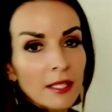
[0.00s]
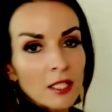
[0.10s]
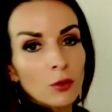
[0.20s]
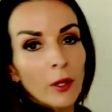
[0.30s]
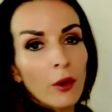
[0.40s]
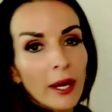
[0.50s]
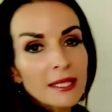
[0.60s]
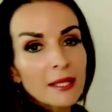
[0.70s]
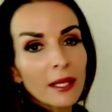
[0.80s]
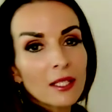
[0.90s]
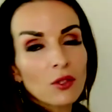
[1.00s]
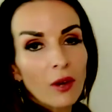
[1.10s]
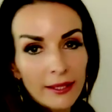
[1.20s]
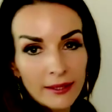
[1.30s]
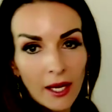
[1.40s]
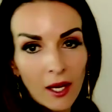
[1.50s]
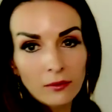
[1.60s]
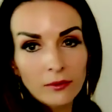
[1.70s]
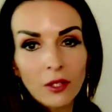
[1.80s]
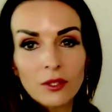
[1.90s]
This is where your customer is right
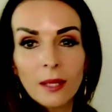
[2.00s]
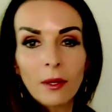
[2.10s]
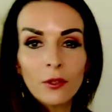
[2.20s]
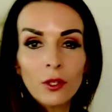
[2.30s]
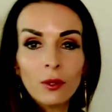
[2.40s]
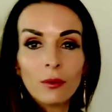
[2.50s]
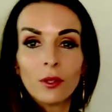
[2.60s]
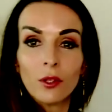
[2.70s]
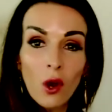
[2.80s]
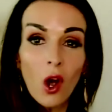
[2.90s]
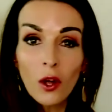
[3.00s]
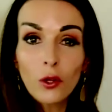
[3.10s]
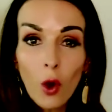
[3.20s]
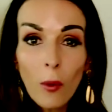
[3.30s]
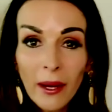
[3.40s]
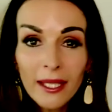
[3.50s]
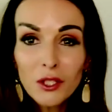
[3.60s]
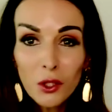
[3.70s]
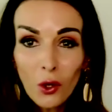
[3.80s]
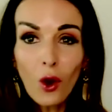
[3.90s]
now. Now, some of you, your pain
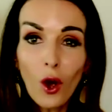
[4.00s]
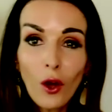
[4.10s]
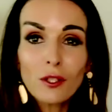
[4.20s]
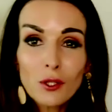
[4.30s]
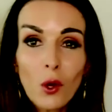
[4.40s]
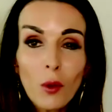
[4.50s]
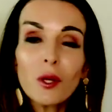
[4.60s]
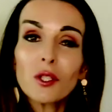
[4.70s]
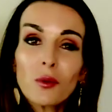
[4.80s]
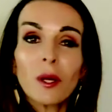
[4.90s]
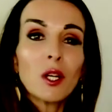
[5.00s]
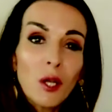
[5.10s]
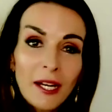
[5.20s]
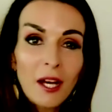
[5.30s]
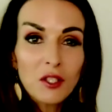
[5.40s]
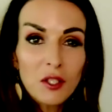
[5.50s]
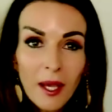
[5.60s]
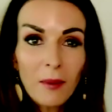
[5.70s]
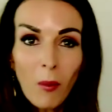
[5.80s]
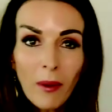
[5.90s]
is you're on this call because you want to learn how to
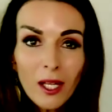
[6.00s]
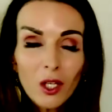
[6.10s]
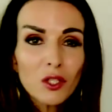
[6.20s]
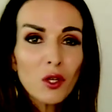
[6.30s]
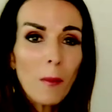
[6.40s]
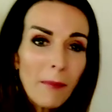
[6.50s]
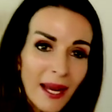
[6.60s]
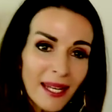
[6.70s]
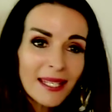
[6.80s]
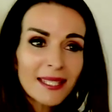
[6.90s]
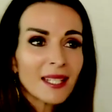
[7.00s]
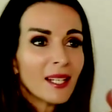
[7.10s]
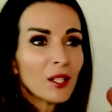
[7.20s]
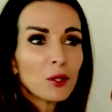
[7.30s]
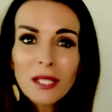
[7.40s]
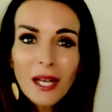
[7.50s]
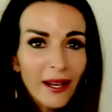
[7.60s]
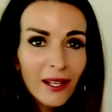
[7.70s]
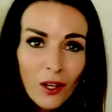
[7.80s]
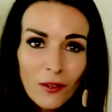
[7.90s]
make more money, because your pain is you're
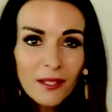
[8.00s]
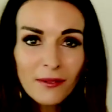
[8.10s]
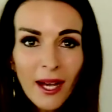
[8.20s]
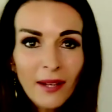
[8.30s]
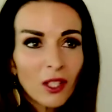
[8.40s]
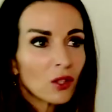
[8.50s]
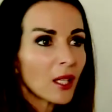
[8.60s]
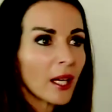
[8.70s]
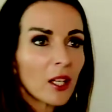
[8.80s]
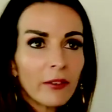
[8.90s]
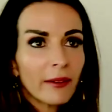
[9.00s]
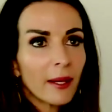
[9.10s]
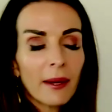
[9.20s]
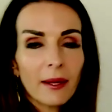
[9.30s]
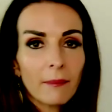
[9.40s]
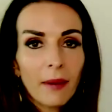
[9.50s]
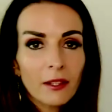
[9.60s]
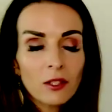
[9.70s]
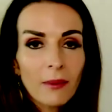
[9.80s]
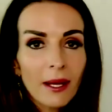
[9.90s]
tired of surviving, you're tired of living
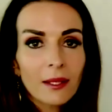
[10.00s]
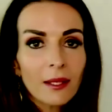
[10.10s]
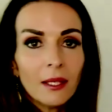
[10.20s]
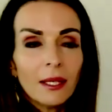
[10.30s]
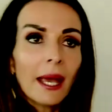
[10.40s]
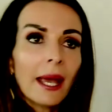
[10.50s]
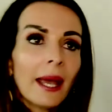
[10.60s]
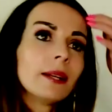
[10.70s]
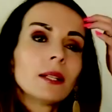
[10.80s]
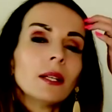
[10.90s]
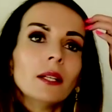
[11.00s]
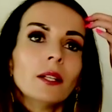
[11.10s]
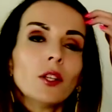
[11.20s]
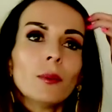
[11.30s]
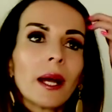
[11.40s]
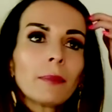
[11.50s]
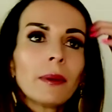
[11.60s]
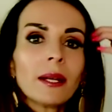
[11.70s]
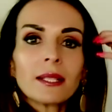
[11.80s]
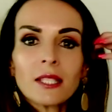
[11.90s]
month to month. And you
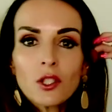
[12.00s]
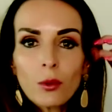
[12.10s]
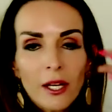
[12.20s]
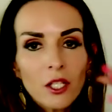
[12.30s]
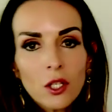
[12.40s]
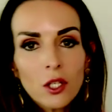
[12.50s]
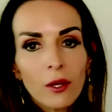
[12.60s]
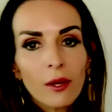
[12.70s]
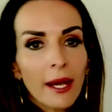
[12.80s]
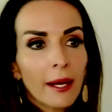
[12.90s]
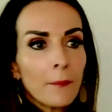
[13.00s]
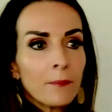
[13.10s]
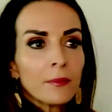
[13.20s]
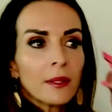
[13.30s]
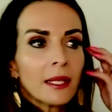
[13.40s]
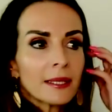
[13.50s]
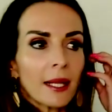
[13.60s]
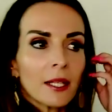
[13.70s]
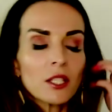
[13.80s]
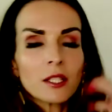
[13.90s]
might be in a situation where you're like,
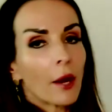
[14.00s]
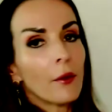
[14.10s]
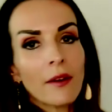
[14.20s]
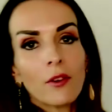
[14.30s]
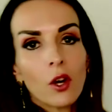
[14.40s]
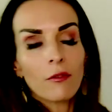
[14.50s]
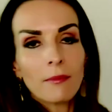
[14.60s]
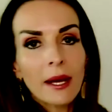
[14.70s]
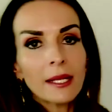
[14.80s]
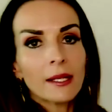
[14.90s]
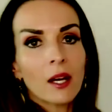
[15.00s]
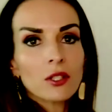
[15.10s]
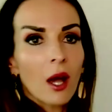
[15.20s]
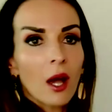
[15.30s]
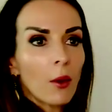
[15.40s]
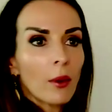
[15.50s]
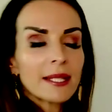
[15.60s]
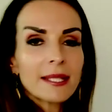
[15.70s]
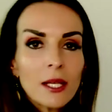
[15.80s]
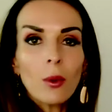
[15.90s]
Lizelle, I just don't a lot of money now, so I
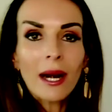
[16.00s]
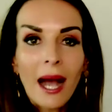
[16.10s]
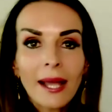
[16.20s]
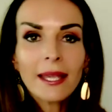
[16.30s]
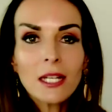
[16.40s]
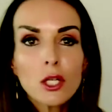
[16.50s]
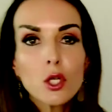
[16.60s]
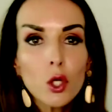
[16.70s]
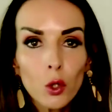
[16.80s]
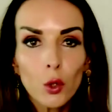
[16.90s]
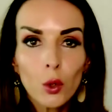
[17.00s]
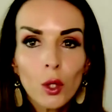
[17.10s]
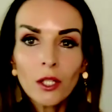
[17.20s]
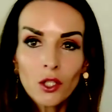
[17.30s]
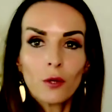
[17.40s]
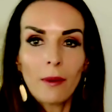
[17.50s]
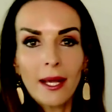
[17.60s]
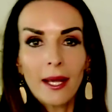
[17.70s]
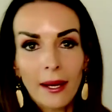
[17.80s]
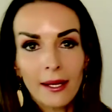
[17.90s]
want to see what I can do to
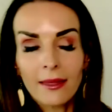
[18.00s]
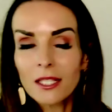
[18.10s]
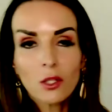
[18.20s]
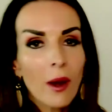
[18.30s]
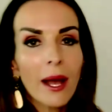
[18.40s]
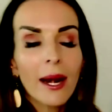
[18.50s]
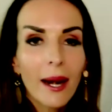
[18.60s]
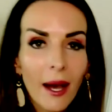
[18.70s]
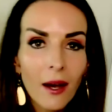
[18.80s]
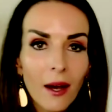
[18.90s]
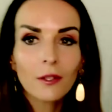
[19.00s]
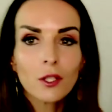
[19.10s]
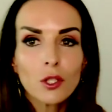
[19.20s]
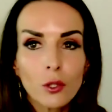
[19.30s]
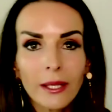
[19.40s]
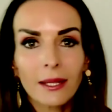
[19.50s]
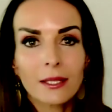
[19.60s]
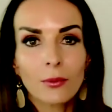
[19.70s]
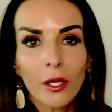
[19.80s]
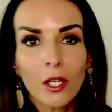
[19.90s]
make money. And this is why I love doing
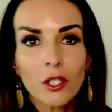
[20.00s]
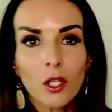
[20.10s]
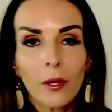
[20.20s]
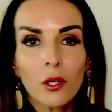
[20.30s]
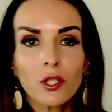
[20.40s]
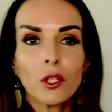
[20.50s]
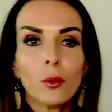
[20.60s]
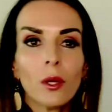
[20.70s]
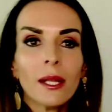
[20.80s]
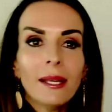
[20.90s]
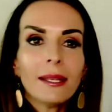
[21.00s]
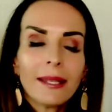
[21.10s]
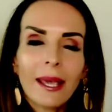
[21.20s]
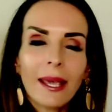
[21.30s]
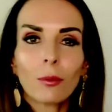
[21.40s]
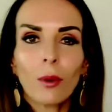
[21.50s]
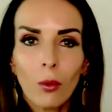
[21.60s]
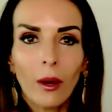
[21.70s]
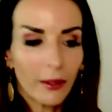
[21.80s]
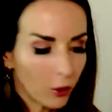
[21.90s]
this workshop, because you will
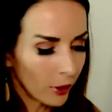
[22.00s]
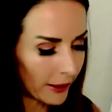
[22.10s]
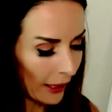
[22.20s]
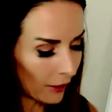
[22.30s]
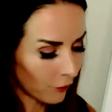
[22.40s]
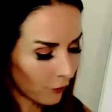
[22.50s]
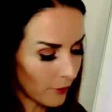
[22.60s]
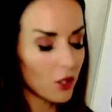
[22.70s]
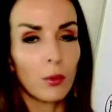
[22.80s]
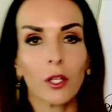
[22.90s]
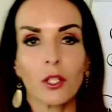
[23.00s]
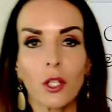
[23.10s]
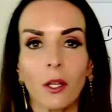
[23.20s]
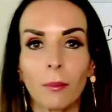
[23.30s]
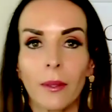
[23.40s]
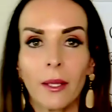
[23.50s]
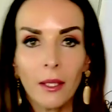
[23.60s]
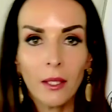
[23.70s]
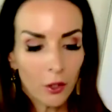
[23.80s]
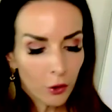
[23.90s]
get from this workshop,
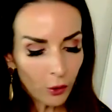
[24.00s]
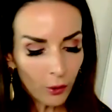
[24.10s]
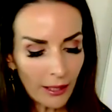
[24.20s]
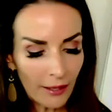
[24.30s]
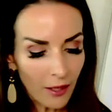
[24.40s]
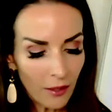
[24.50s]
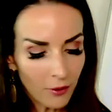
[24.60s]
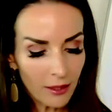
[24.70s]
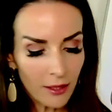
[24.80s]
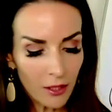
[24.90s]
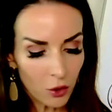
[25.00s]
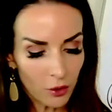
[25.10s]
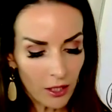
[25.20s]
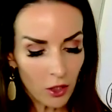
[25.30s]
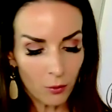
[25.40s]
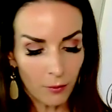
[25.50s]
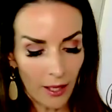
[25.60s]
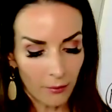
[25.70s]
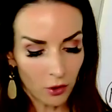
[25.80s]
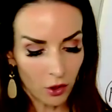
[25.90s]
you will have everything that you need to
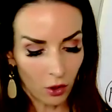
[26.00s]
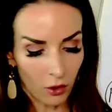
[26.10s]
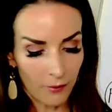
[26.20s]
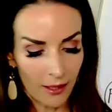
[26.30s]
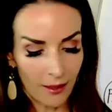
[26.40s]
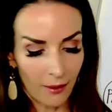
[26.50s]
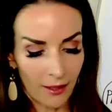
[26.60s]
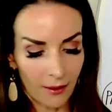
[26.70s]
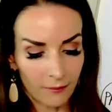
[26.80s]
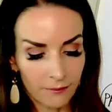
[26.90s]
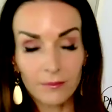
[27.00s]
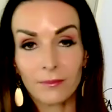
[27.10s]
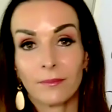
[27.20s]
be able to start making money.